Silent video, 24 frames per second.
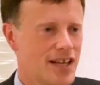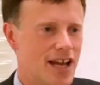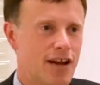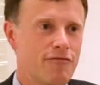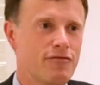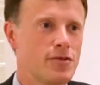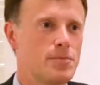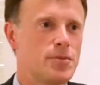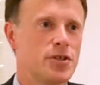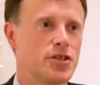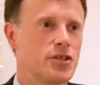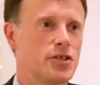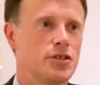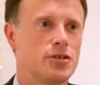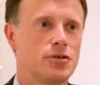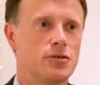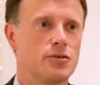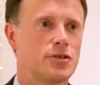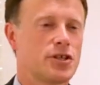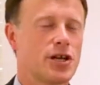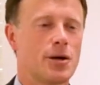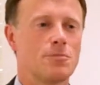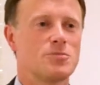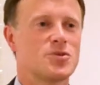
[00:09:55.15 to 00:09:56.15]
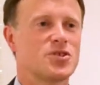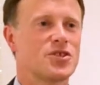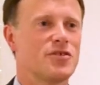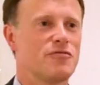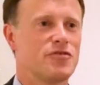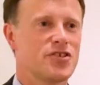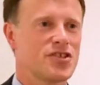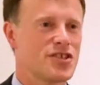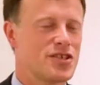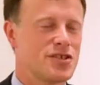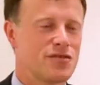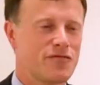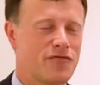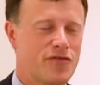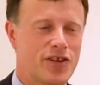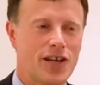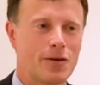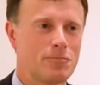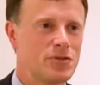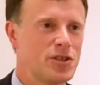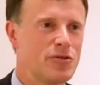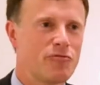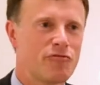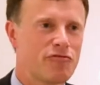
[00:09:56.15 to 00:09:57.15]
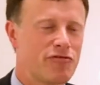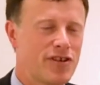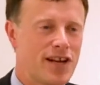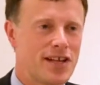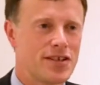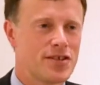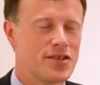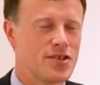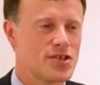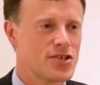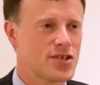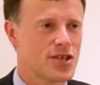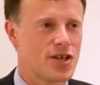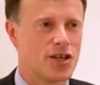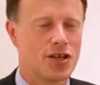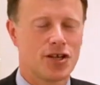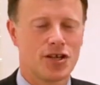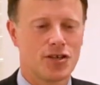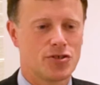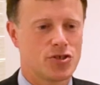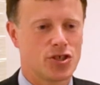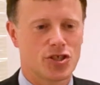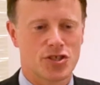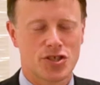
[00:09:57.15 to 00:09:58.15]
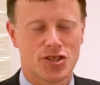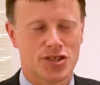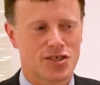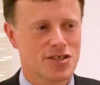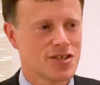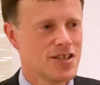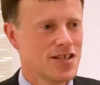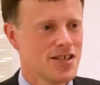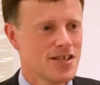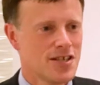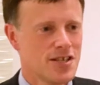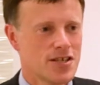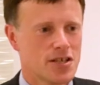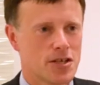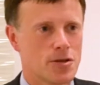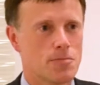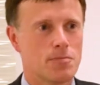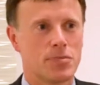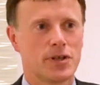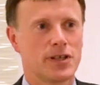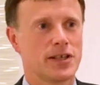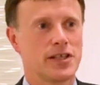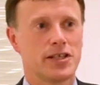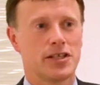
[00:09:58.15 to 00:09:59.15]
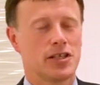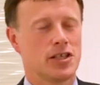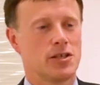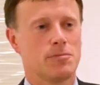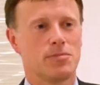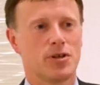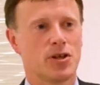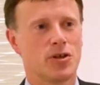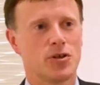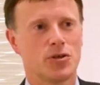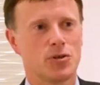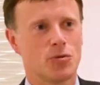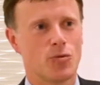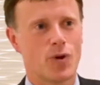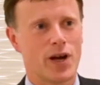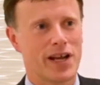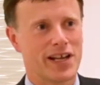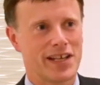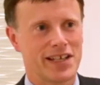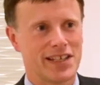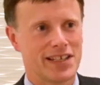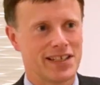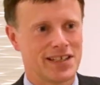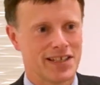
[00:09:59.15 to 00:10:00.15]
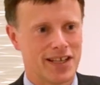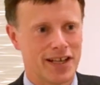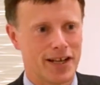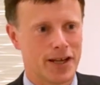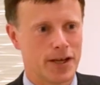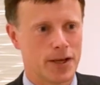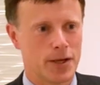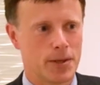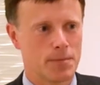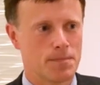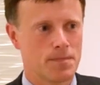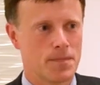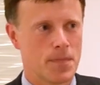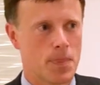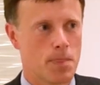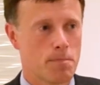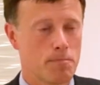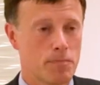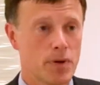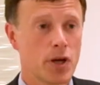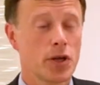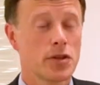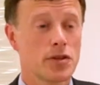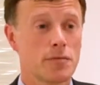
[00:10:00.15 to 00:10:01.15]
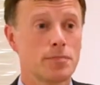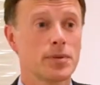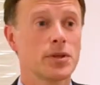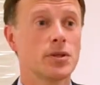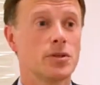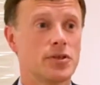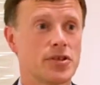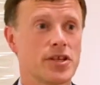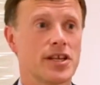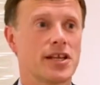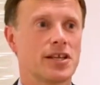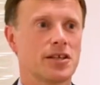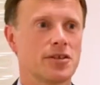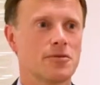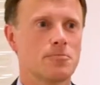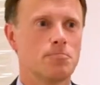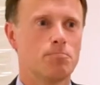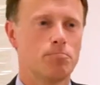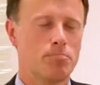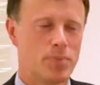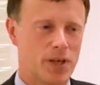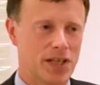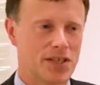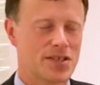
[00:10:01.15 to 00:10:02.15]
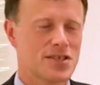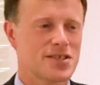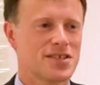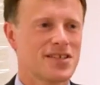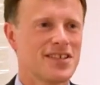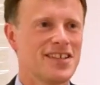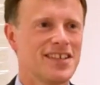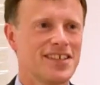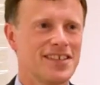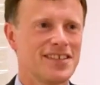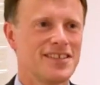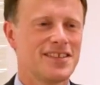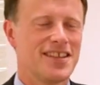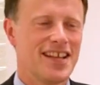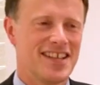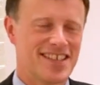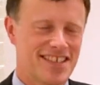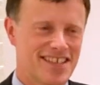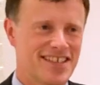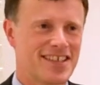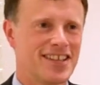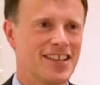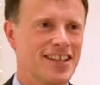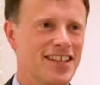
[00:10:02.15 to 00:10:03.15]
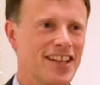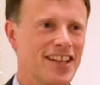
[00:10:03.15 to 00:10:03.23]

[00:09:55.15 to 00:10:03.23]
Everybody who comes to visit, family and friends, are just completely blown away um, by the building, but it's the